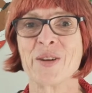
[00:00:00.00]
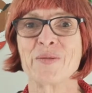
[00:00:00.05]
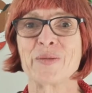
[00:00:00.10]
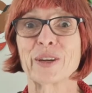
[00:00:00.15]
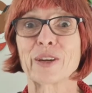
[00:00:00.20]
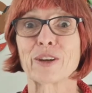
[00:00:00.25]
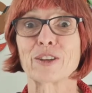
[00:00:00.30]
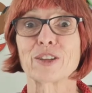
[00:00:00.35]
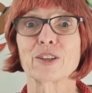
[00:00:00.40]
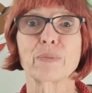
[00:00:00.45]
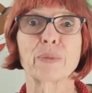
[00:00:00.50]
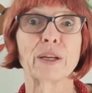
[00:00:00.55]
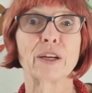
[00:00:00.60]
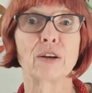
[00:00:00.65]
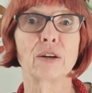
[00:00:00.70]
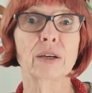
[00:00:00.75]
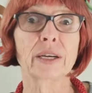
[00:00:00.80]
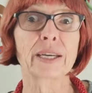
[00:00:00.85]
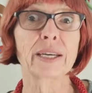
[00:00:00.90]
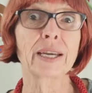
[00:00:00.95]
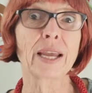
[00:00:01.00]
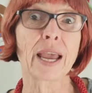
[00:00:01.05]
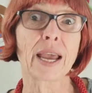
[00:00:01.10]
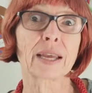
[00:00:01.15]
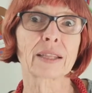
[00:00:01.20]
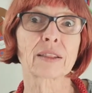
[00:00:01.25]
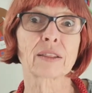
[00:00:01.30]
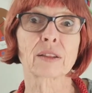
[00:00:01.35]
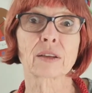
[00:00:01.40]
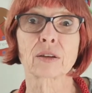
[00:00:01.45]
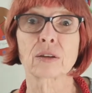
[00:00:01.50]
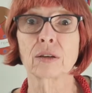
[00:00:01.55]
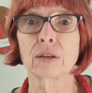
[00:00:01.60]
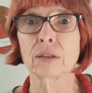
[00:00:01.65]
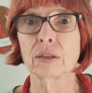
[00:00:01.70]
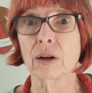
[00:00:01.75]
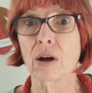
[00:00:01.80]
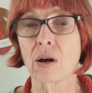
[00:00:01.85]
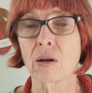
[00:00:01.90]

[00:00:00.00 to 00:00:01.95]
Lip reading: We're going to be looking at the good